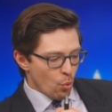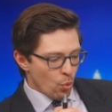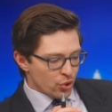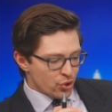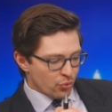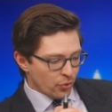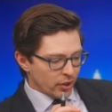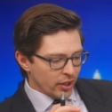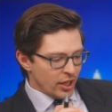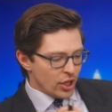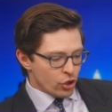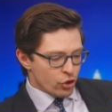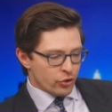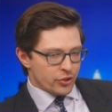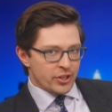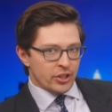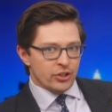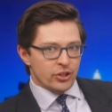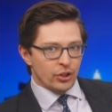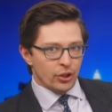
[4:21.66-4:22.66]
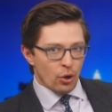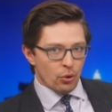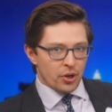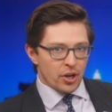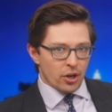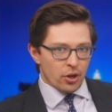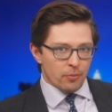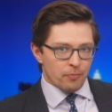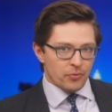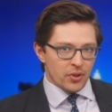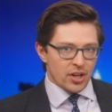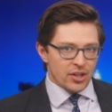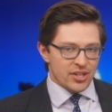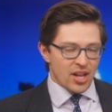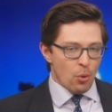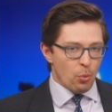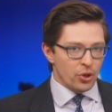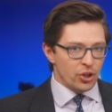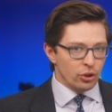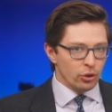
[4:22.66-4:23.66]
what's really interesting to note here is
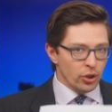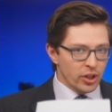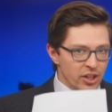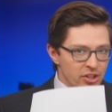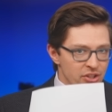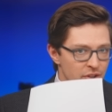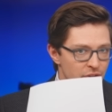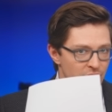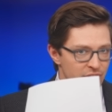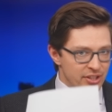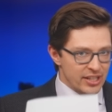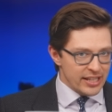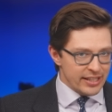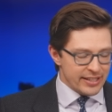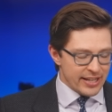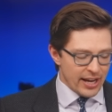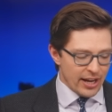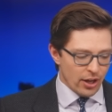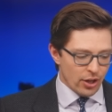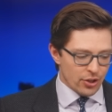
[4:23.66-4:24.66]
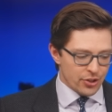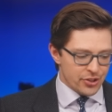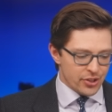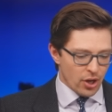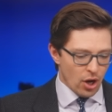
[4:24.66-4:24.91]
that when you look into the details